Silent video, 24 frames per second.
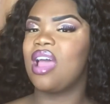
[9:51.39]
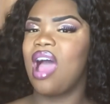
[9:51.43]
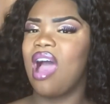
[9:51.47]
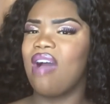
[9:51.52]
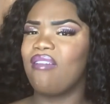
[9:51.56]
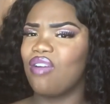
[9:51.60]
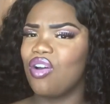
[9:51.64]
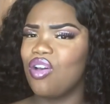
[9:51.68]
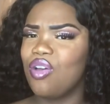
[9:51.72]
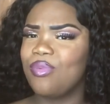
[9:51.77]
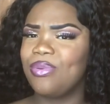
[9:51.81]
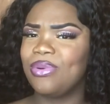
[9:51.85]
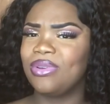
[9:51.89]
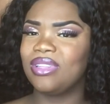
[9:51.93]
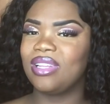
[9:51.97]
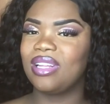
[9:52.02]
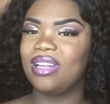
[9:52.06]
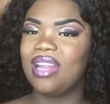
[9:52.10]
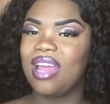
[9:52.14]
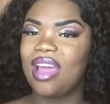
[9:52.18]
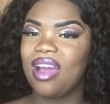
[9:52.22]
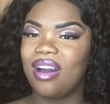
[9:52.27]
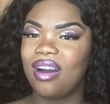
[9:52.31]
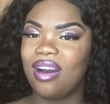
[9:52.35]
I've opened the
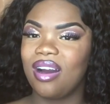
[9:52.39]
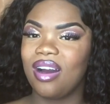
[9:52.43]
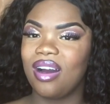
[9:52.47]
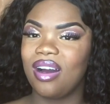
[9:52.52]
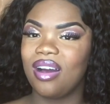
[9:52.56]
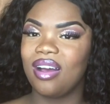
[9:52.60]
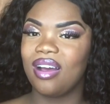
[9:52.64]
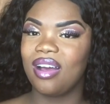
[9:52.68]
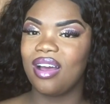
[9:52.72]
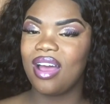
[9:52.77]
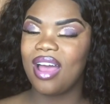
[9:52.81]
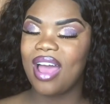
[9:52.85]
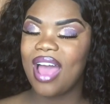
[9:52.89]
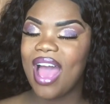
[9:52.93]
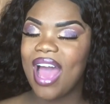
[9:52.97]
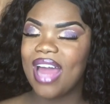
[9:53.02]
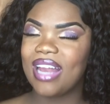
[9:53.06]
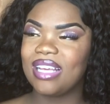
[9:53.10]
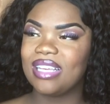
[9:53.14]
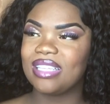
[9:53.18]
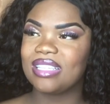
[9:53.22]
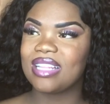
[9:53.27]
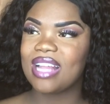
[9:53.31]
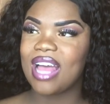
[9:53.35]
letter and
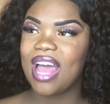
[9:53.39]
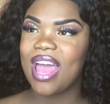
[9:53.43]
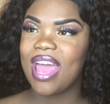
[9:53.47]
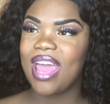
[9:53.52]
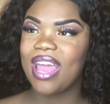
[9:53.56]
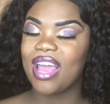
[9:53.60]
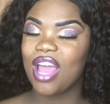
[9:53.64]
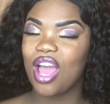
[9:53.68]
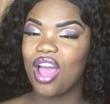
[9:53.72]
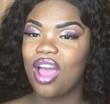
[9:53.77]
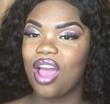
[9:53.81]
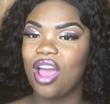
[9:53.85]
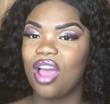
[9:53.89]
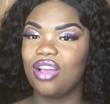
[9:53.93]
he's like,